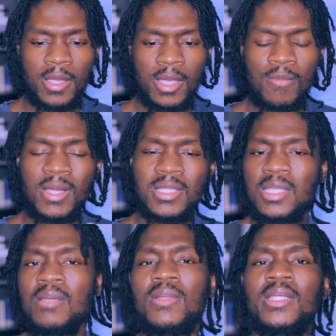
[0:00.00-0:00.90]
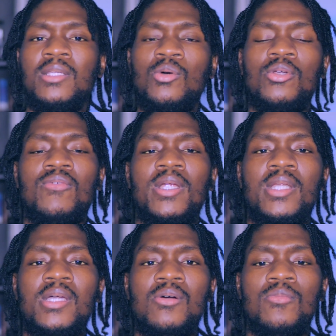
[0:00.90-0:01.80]
it might seem like he loyal right
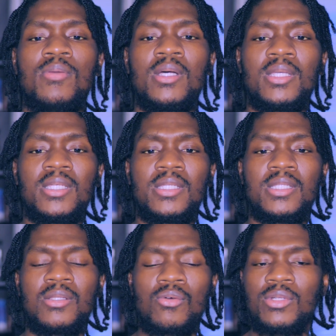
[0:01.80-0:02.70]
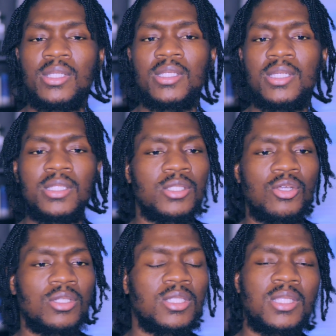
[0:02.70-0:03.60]
now, but the only thing is that
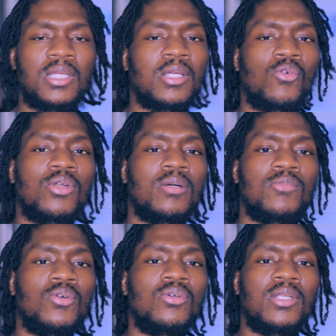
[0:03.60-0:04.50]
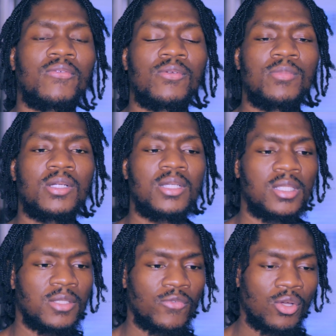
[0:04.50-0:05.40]
y'all just didn't caught up doing nothing.
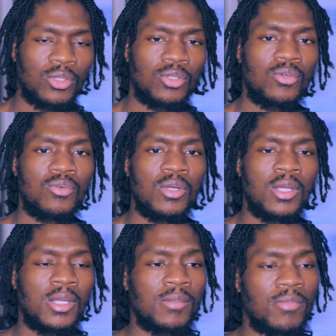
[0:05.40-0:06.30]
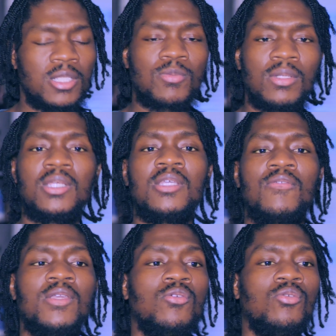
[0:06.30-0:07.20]
Because if y'all do, best
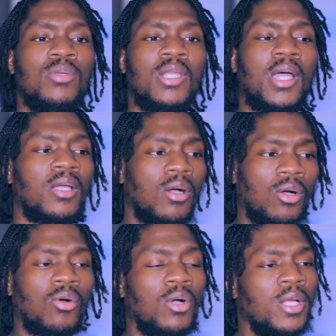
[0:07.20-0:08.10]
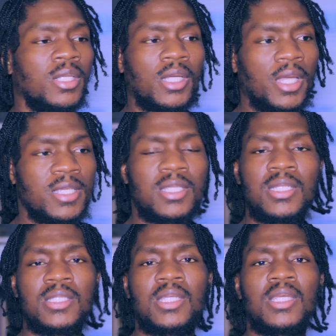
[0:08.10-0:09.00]
believe he gonna be like, oh, nigga ain't
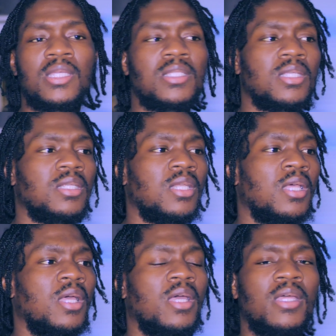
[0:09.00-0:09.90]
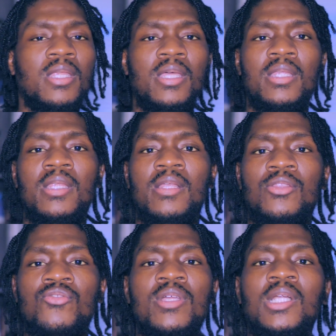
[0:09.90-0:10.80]
seen his kids in
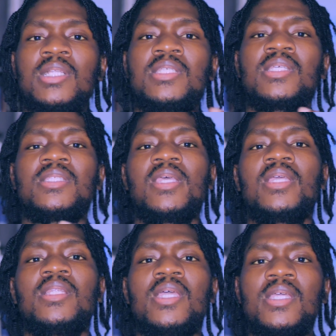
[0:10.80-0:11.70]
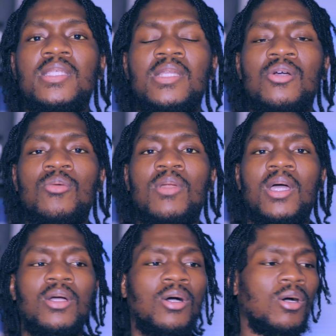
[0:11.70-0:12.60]
368 days, and they gonna be
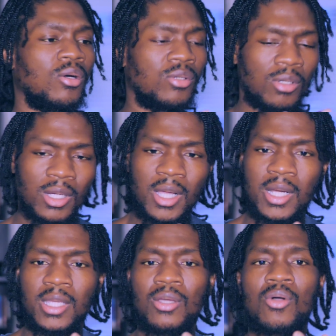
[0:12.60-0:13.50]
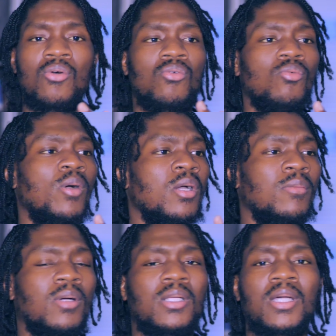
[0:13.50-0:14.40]
like, oh no, I gotta get home
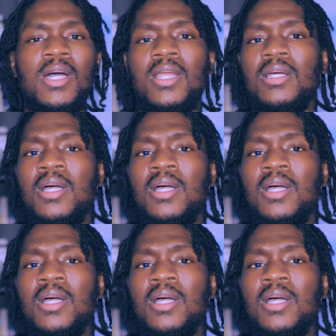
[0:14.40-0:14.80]
because I got